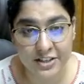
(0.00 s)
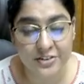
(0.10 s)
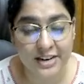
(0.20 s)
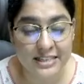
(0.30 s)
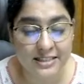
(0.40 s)

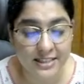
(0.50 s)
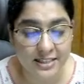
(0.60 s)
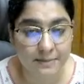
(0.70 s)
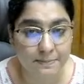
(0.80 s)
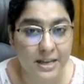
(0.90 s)

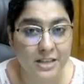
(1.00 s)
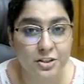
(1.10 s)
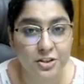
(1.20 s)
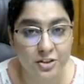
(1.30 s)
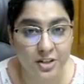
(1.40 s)
Uracil plus
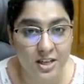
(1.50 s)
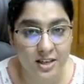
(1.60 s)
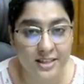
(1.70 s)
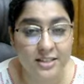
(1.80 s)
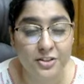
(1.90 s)

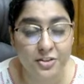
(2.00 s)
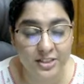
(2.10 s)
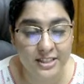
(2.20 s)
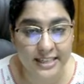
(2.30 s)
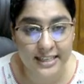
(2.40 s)
sugar is
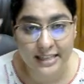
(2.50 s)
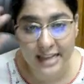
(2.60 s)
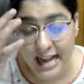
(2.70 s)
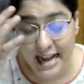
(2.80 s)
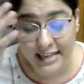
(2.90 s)
uridine.
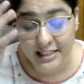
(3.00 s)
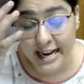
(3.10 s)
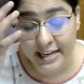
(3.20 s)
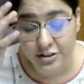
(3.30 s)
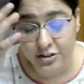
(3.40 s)
And
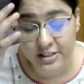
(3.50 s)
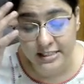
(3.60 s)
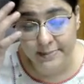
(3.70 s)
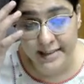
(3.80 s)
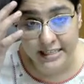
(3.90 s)

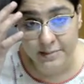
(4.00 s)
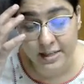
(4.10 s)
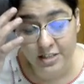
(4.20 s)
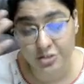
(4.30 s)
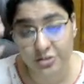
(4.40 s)
nitrogenous base
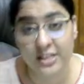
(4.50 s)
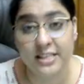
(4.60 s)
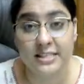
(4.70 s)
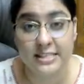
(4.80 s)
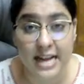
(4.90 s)
plus sugar
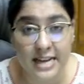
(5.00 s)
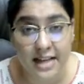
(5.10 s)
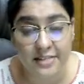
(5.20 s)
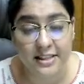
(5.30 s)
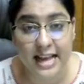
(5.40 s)
is none
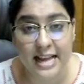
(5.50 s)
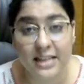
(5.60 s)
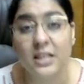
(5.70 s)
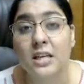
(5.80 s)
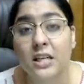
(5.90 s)
other than
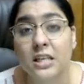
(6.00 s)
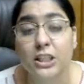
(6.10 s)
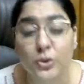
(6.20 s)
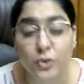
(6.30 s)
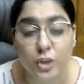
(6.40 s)
a
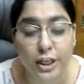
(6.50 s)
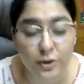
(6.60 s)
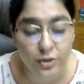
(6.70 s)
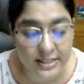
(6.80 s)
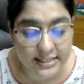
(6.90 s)

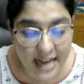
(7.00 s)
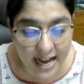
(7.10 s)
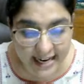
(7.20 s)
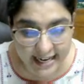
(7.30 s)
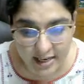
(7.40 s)

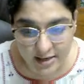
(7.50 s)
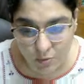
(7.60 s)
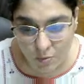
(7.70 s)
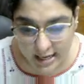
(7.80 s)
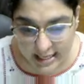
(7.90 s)
nucleoside.
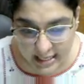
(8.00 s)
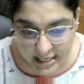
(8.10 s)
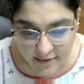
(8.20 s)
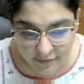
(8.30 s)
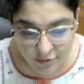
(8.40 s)

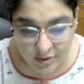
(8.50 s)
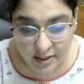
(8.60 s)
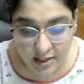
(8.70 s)
Wonderful.